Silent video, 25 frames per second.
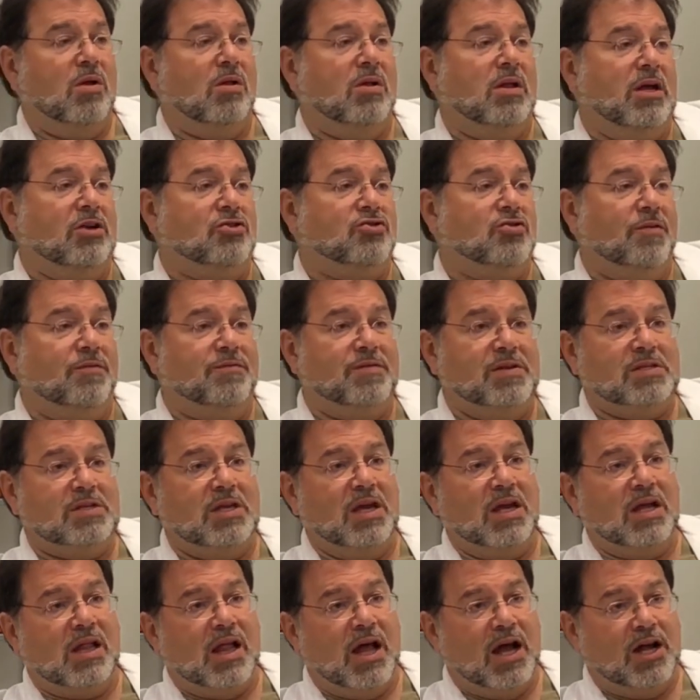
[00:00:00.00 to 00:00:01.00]

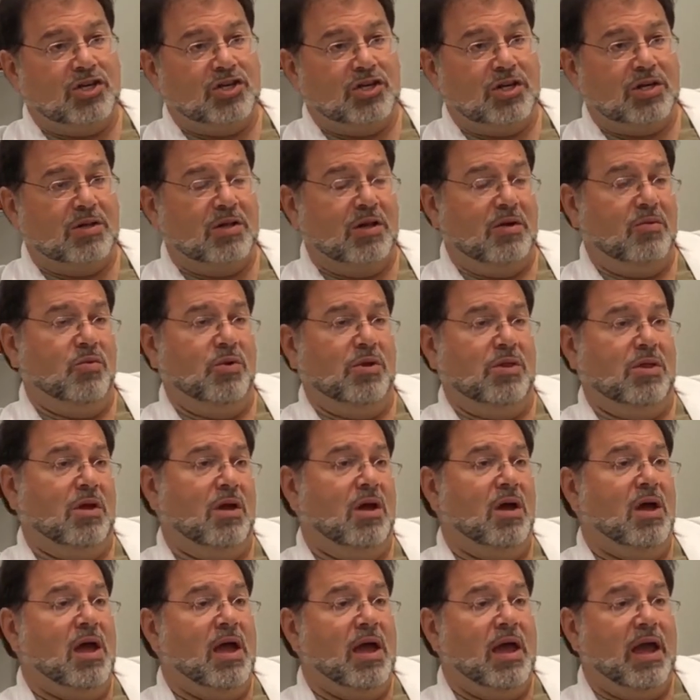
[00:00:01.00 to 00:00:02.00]
electrophysiologically with
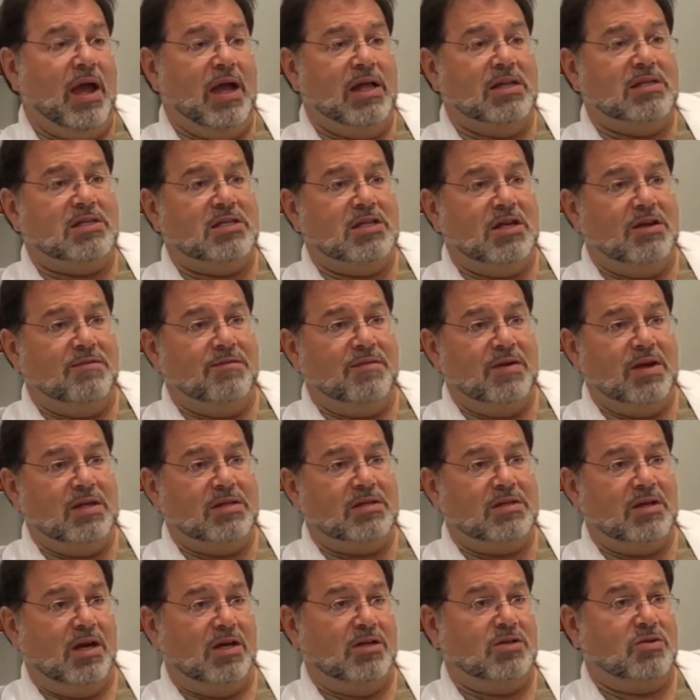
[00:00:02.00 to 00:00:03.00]
a
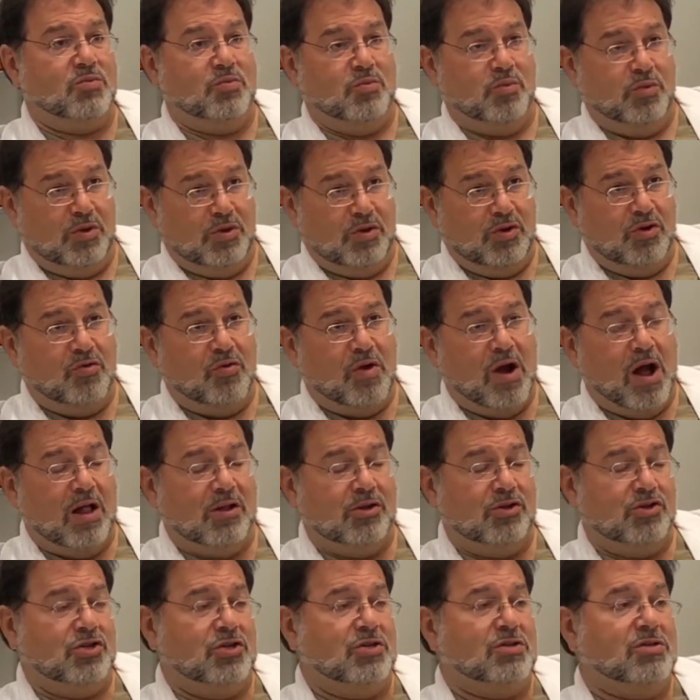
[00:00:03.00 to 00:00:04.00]
NCV test with a
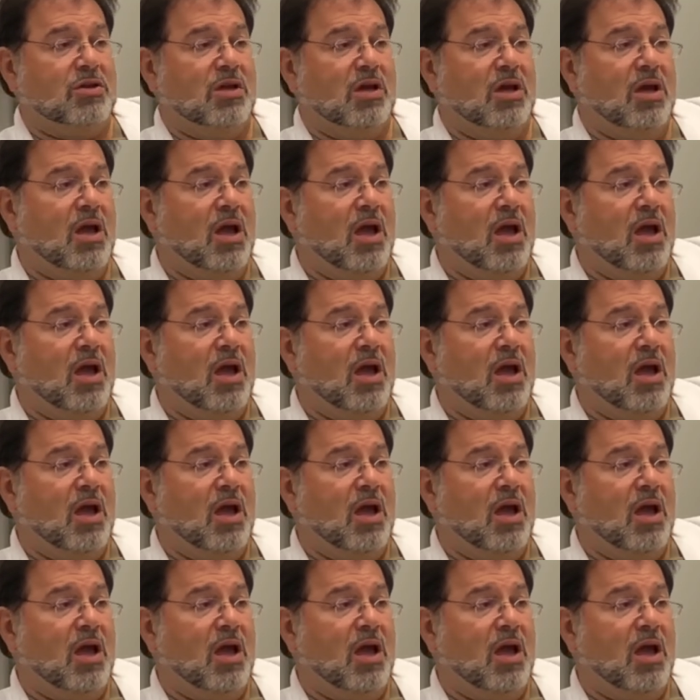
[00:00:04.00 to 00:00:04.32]
neurologist,